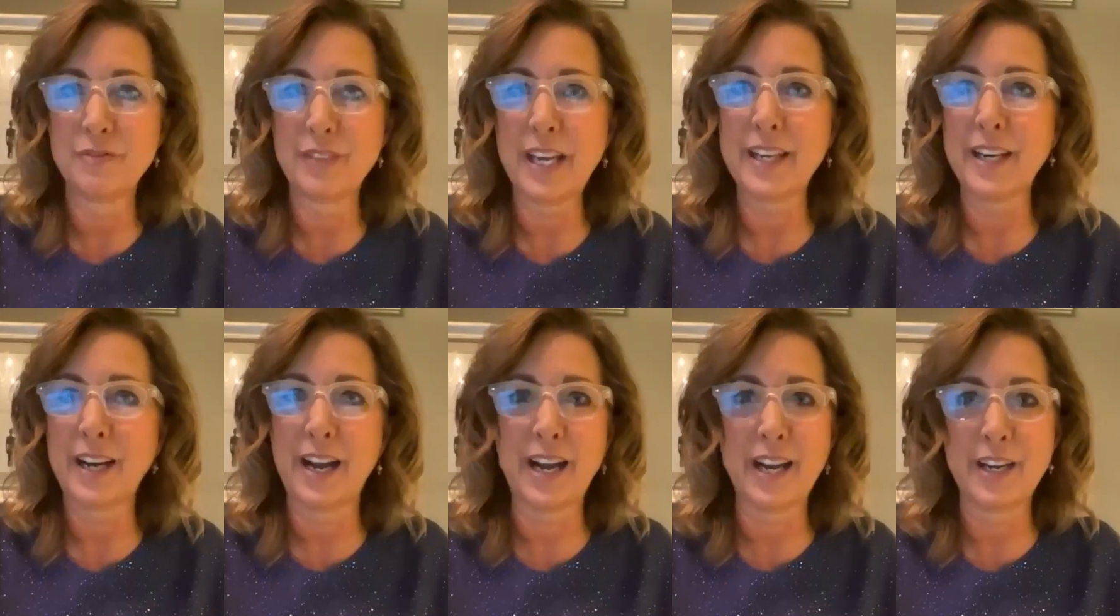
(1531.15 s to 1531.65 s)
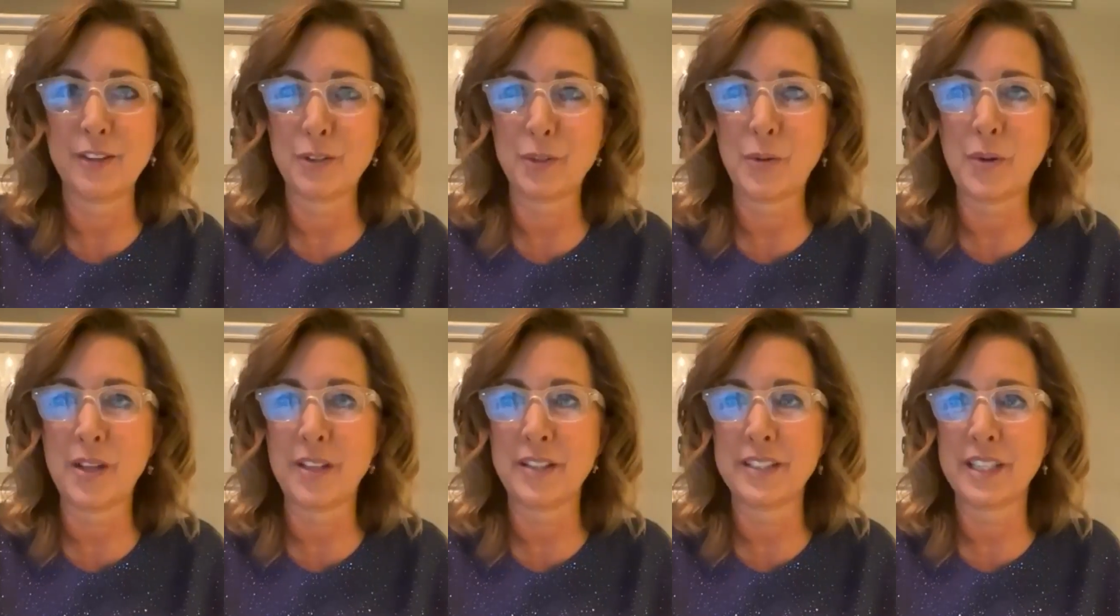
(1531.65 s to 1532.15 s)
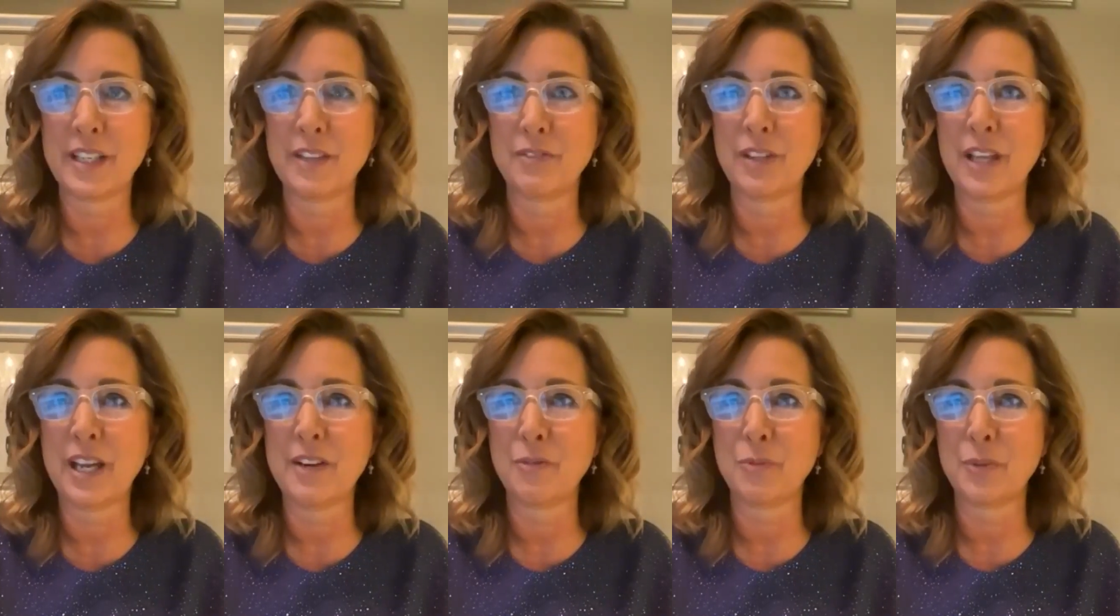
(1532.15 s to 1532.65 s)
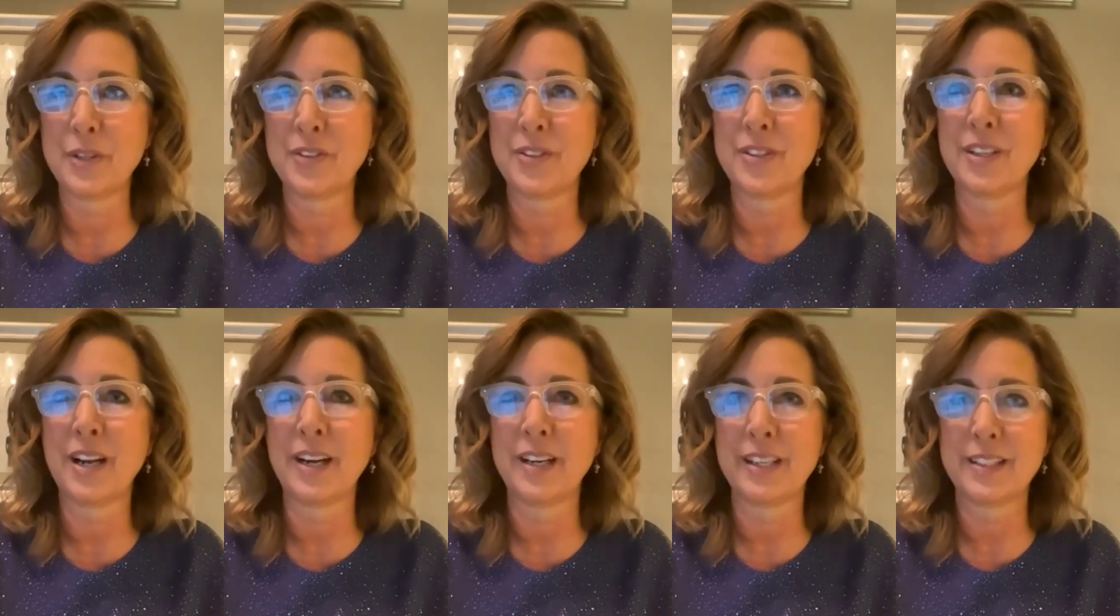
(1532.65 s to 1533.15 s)
at a higher quality of life, whether
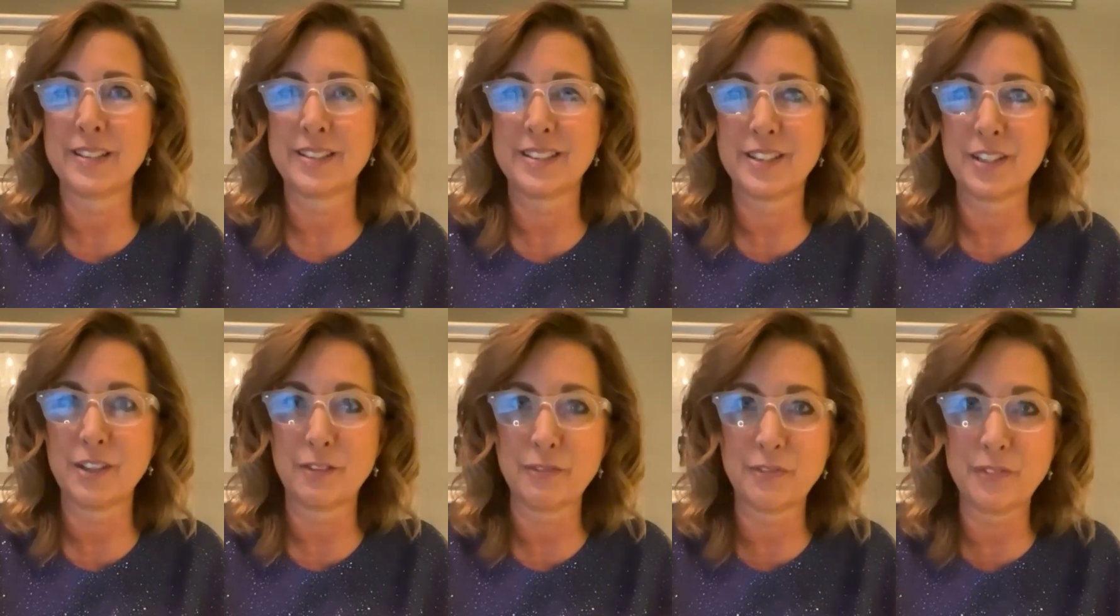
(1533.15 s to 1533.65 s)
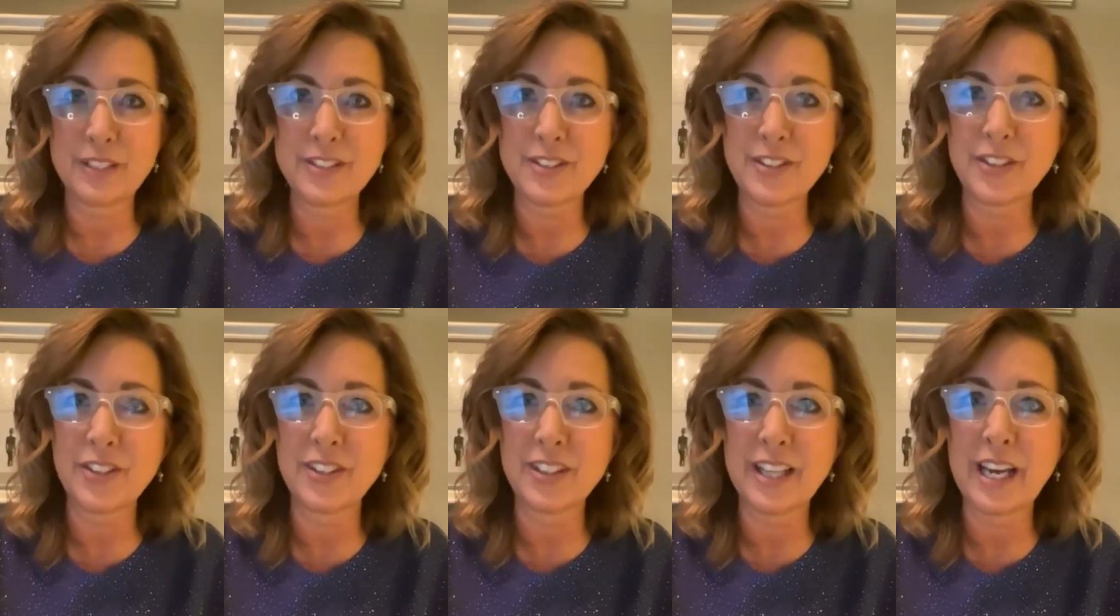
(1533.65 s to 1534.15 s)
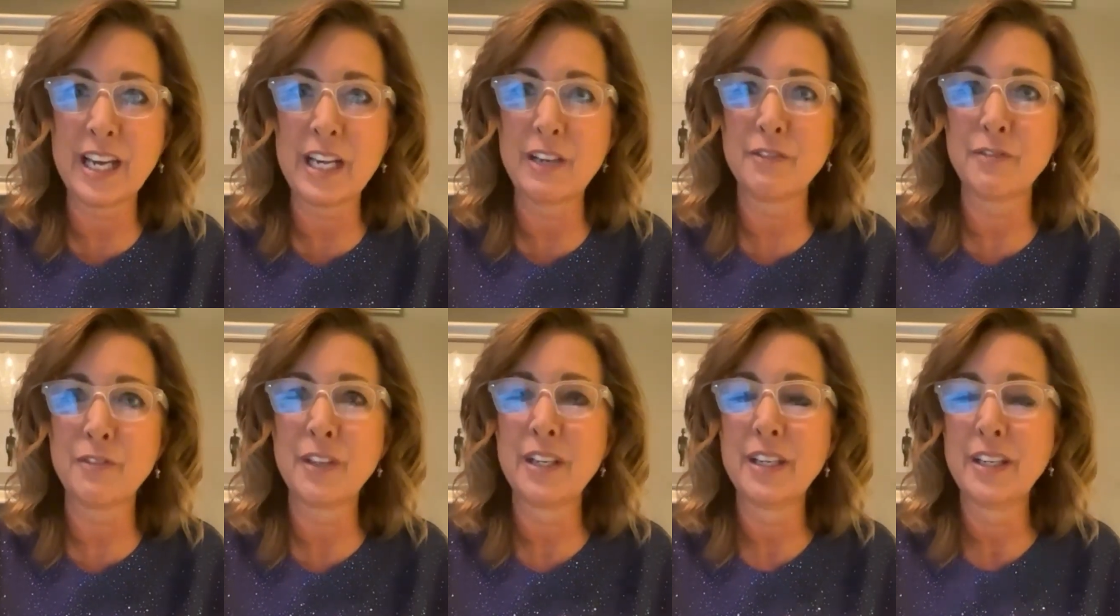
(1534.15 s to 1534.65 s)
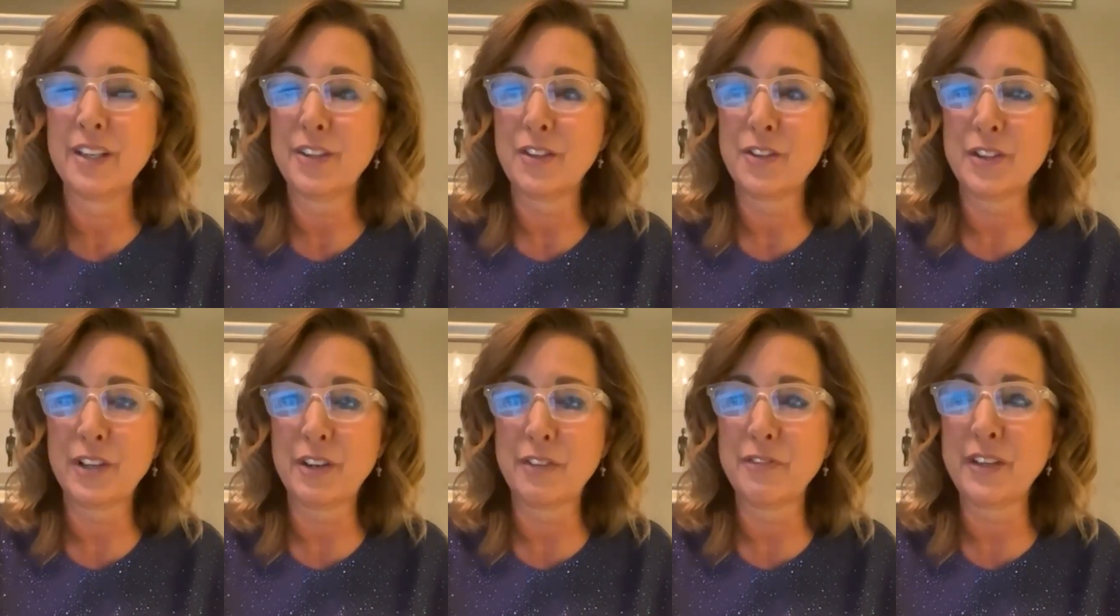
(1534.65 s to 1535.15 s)
or not it's their physical life
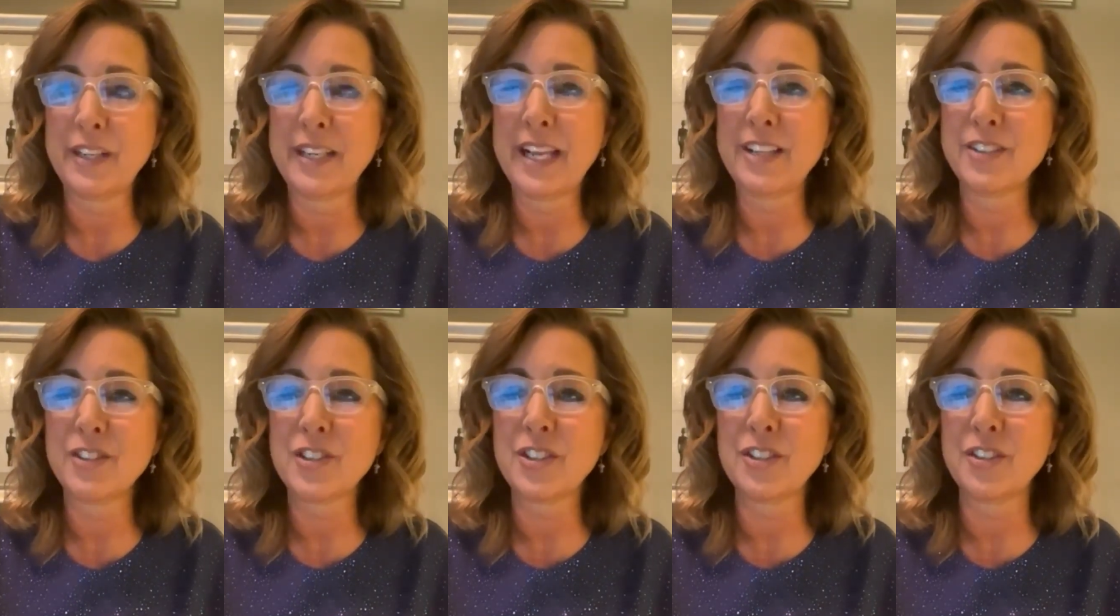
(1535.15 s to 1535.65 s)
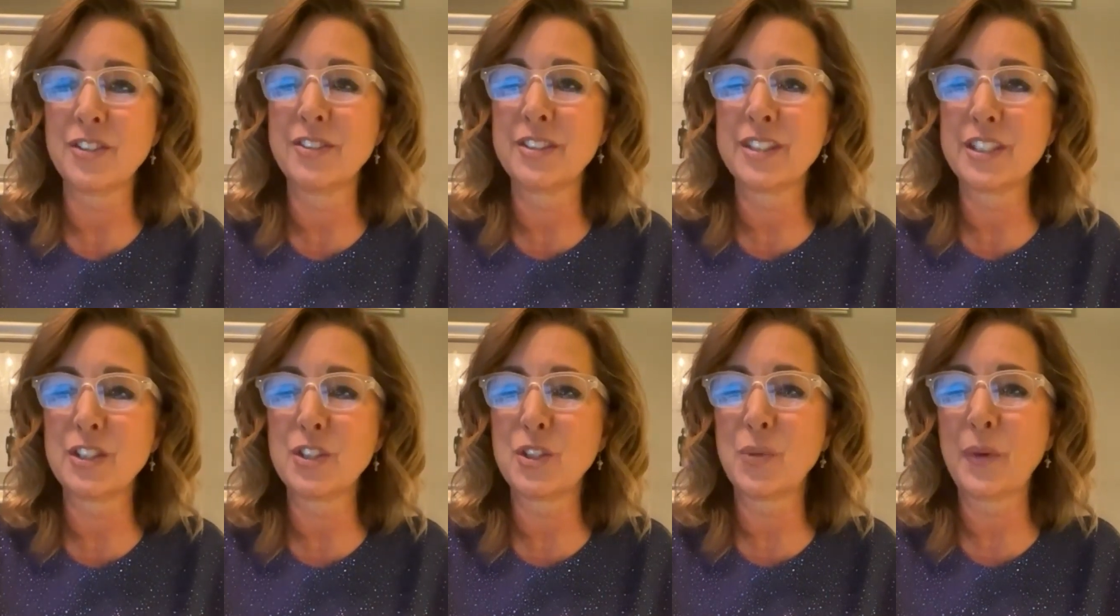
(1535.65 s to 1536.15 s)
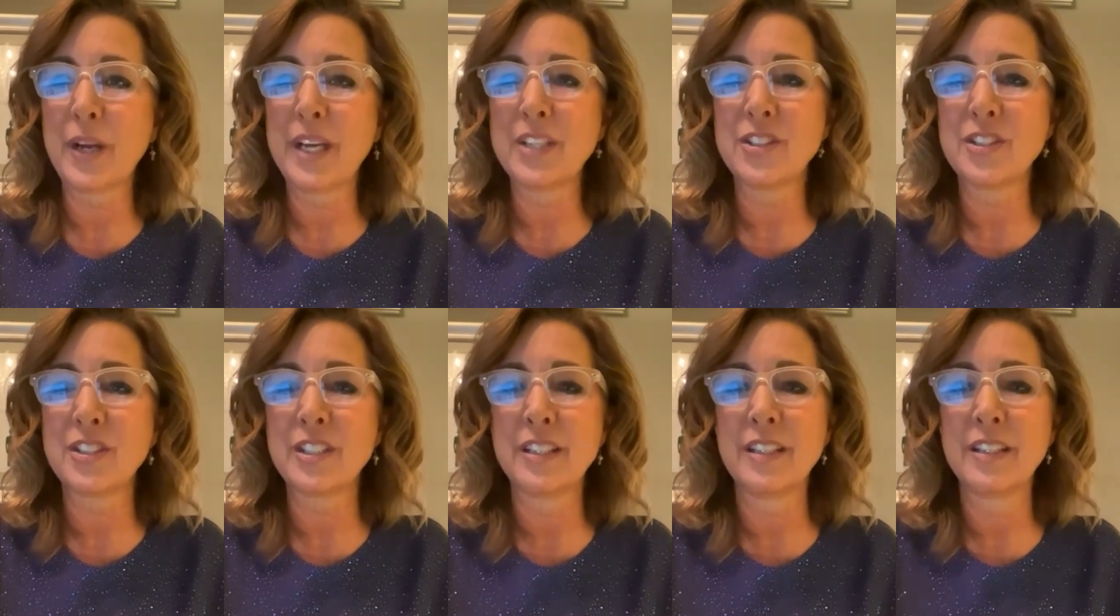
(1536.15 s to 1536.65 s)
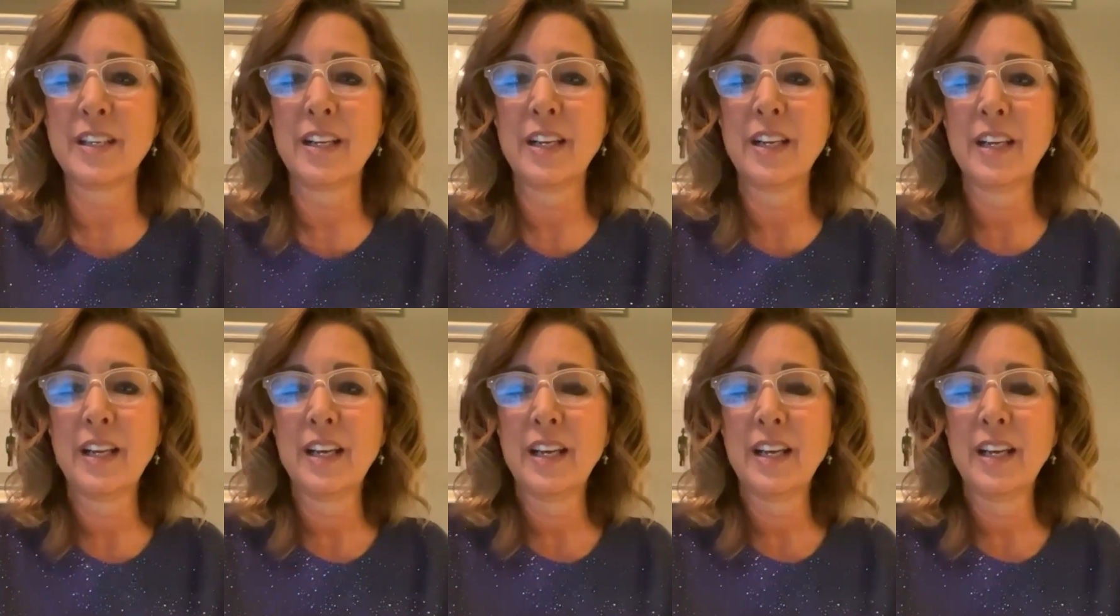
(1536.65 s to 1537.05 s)
or their financial situation,